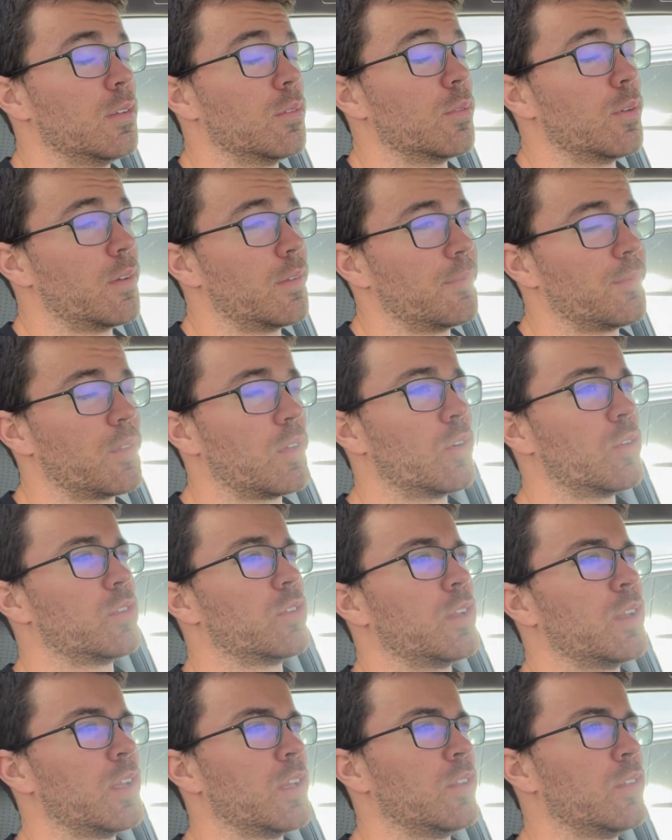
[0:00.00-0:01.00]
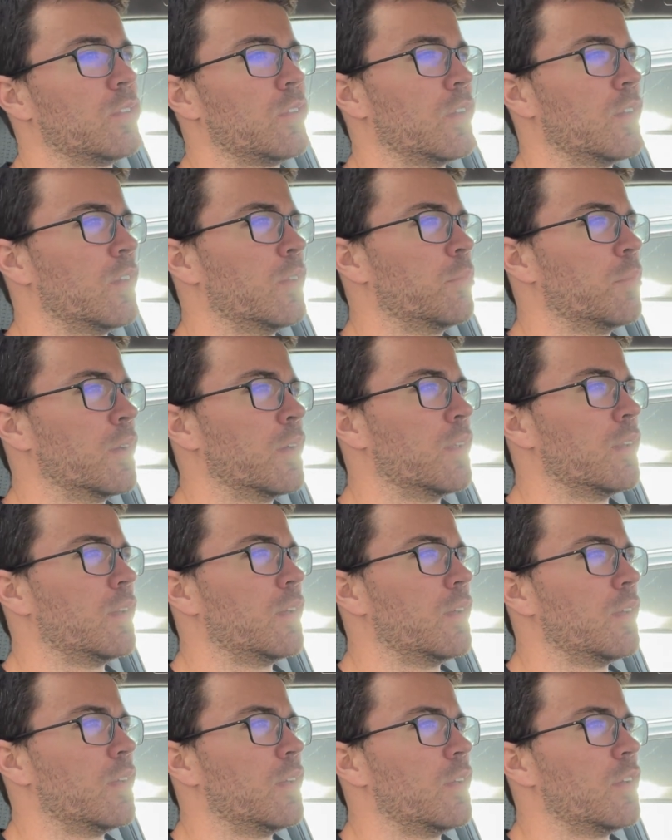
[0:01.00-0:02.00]
well, goal setting is good, but
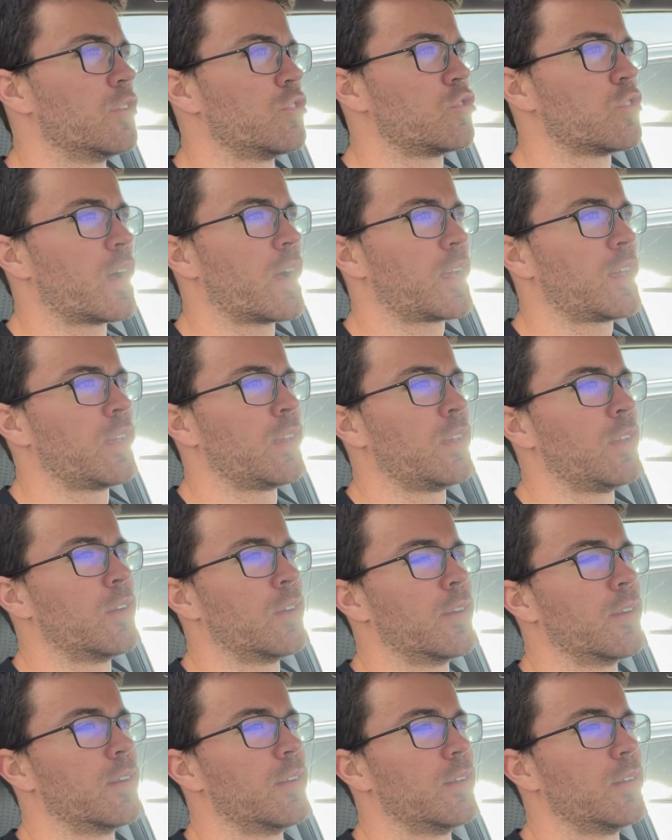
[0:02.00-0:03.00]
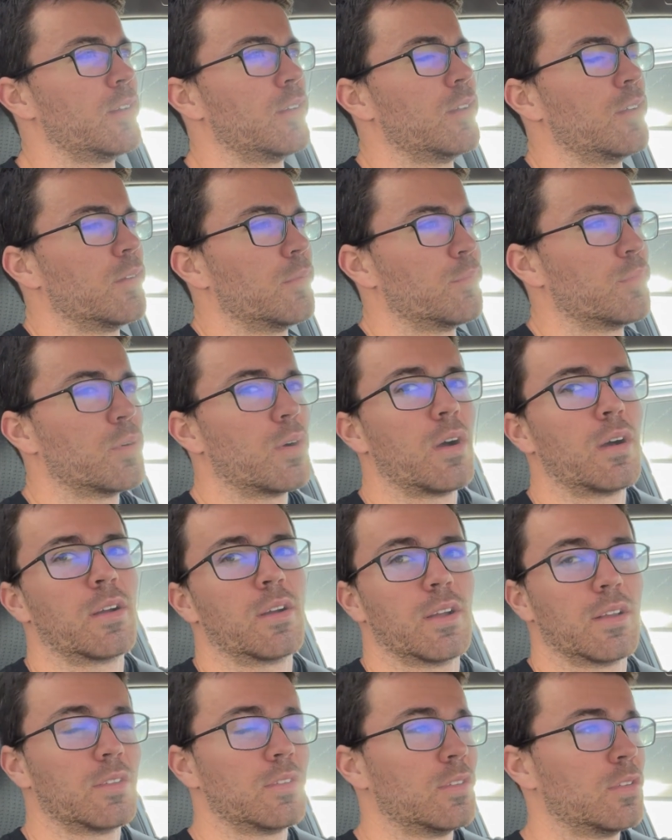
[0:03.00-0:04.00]
tracking your
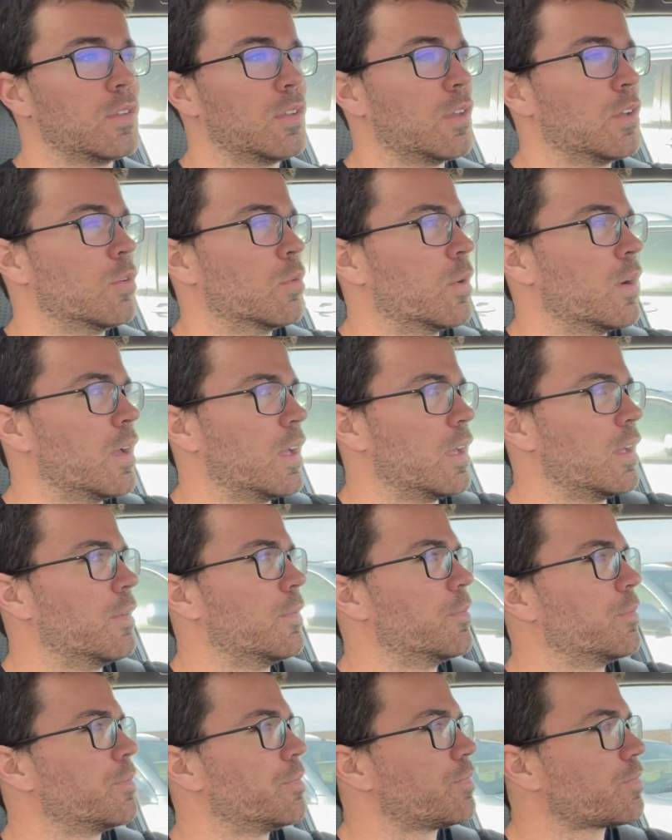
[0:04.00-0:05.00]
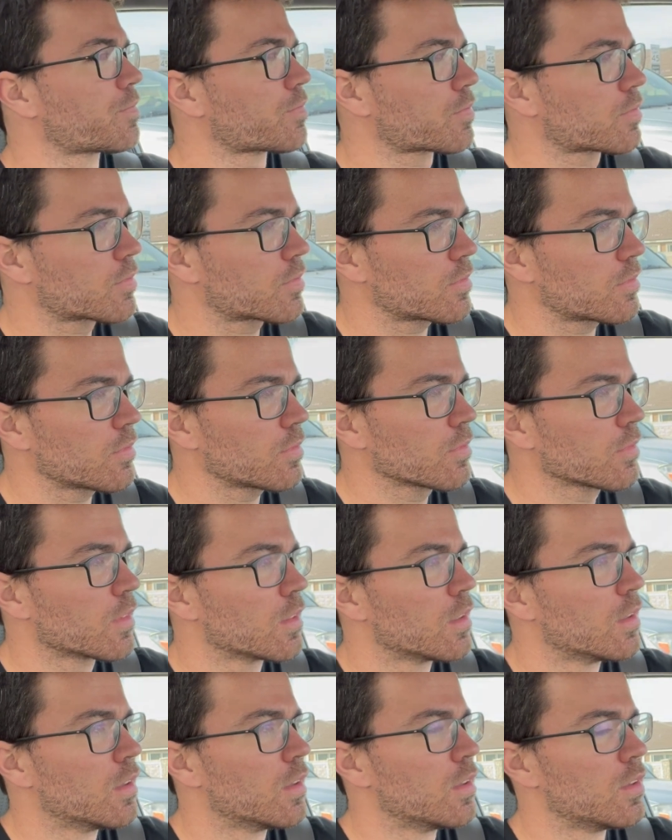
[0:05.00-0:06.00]
progress is a good way
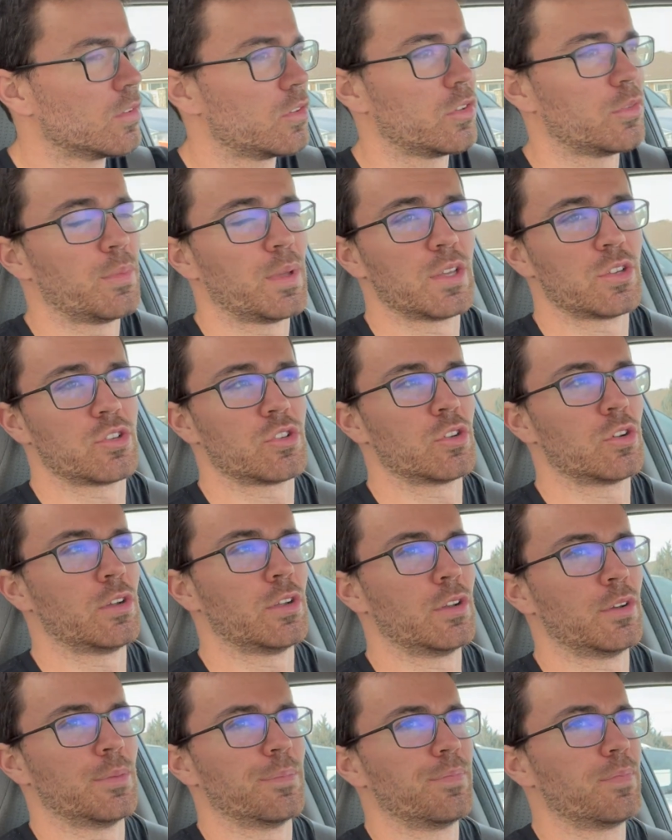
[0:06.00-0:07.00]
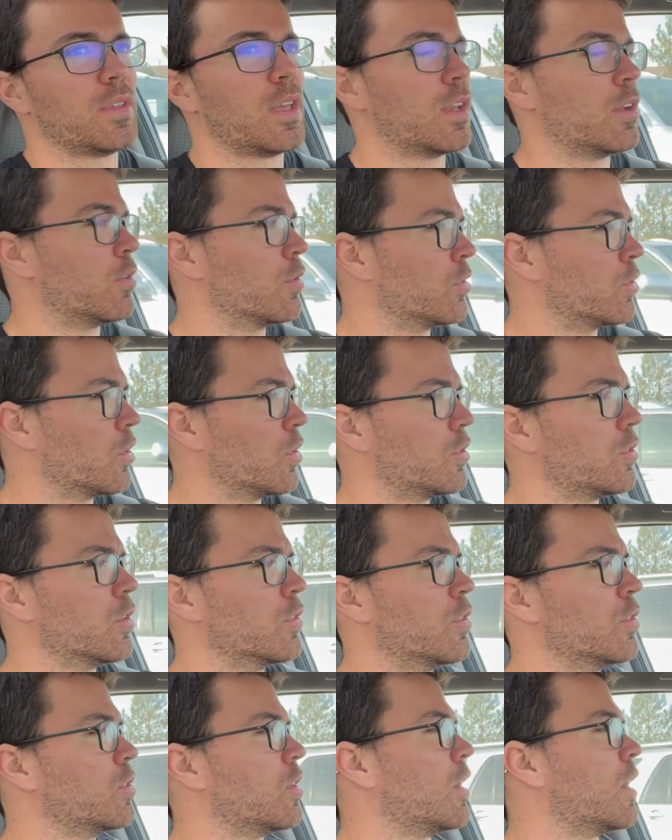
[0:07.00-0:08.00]
to make sure you're getting results
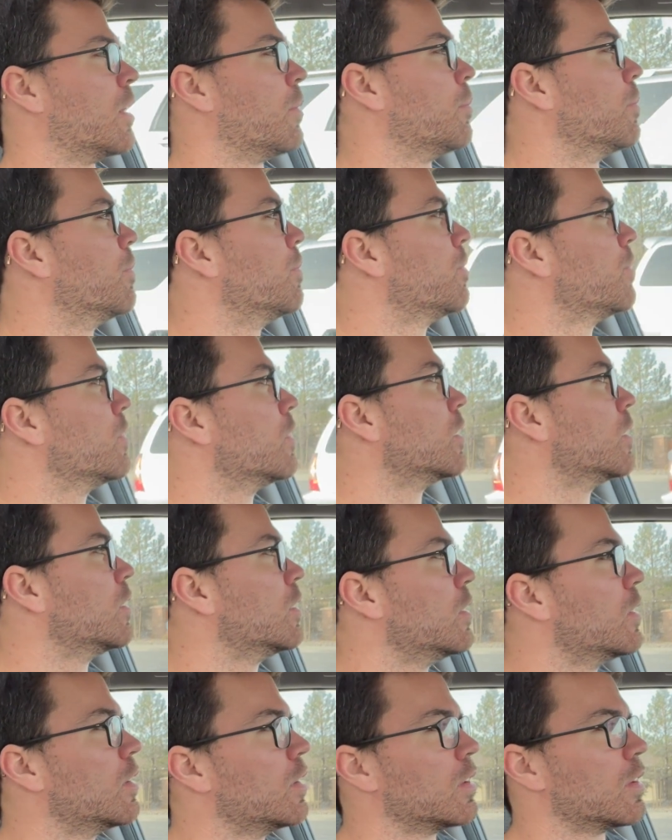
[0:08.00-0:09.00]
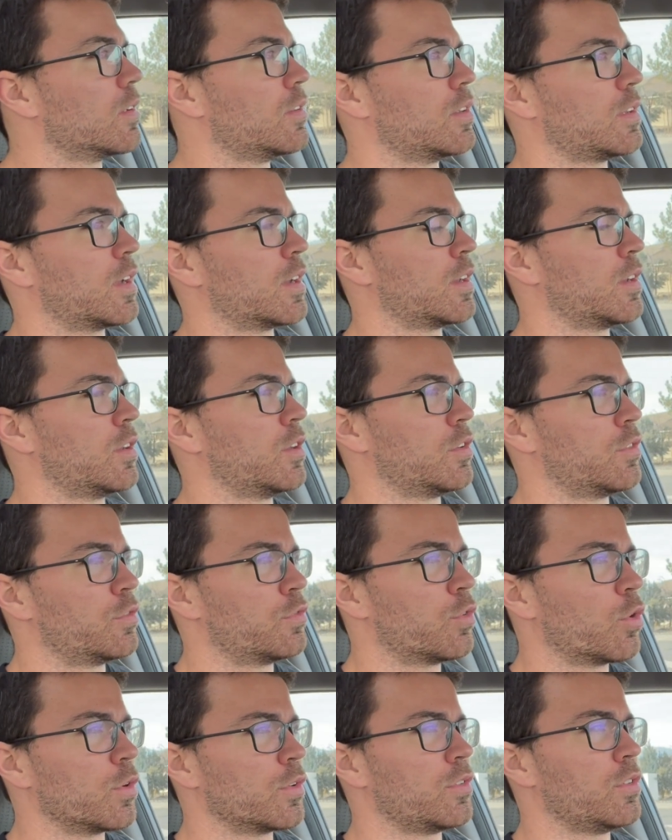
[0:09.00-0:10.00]
over time because it kind of just
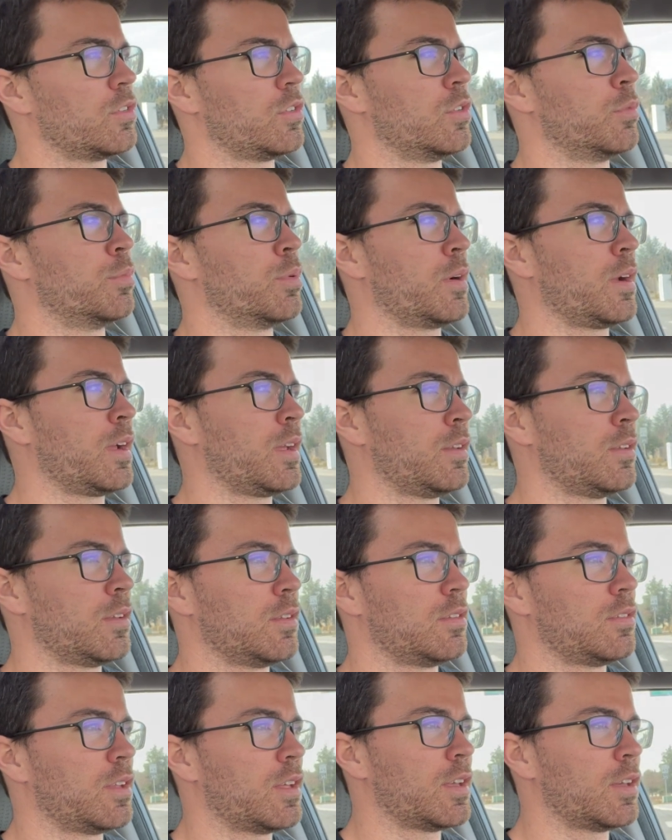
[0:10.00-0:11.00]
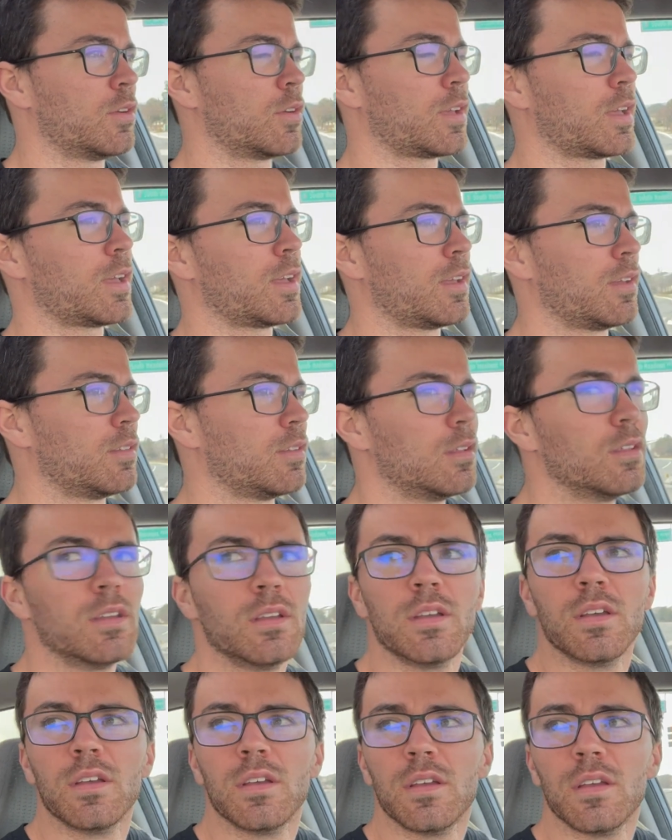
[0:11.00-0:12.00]
forces your brain to say, okay,
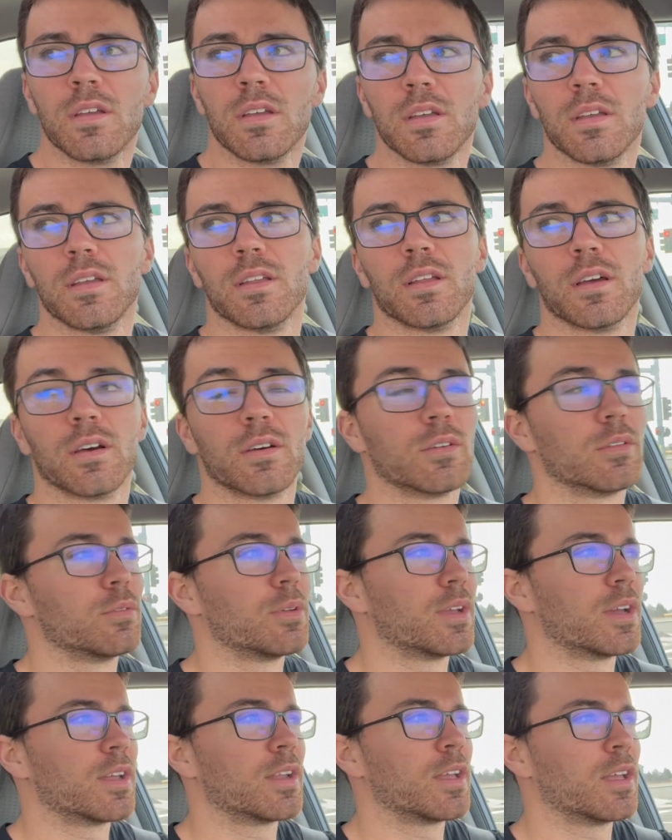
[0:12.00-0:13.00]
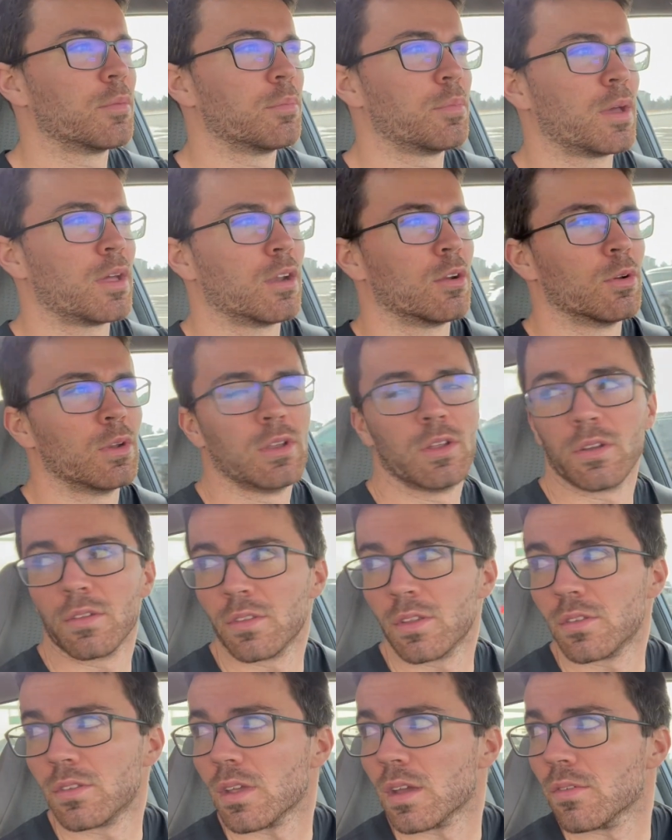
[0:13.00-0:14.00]
you know, we got to get better. We're doing
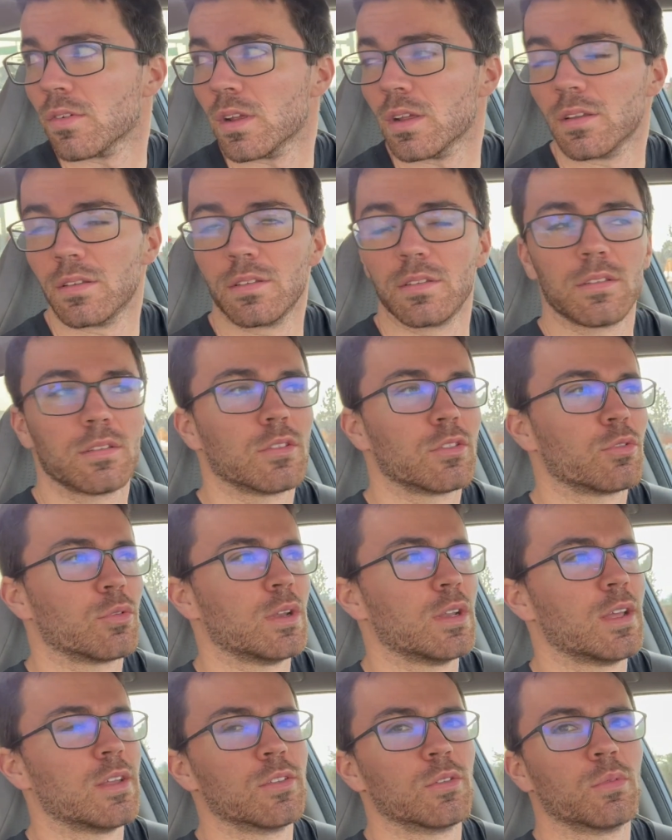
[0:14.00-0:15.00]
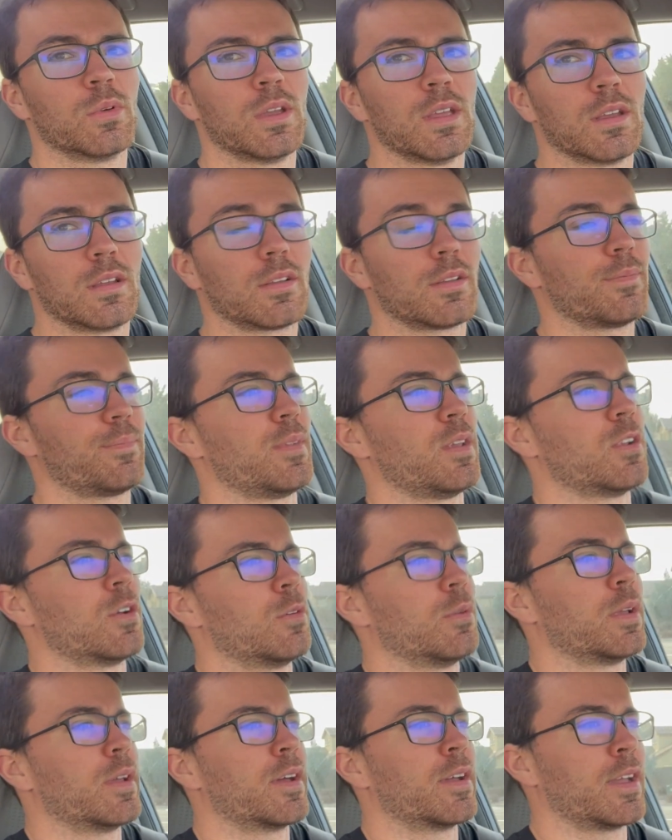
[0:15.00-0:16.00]
this every three days a week. You know,
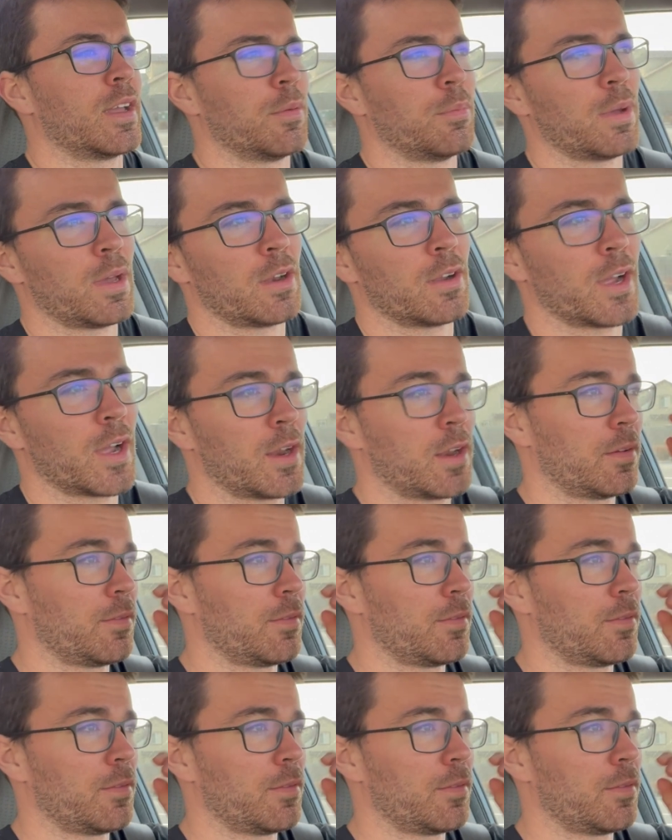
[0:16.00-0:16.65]
we got to get better at it.